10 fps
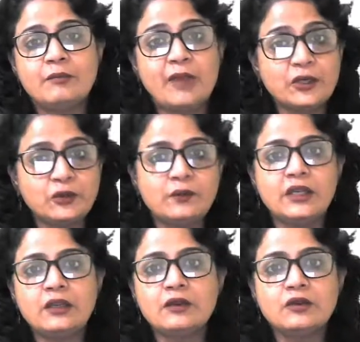by
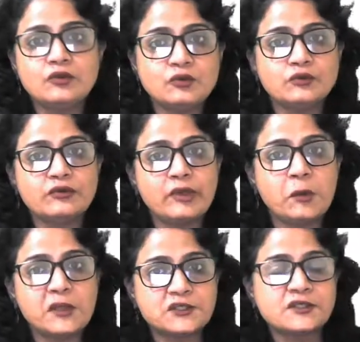doing 2 to 3
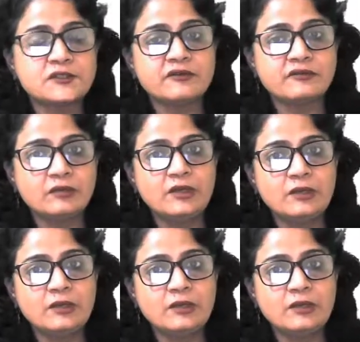questions of verbal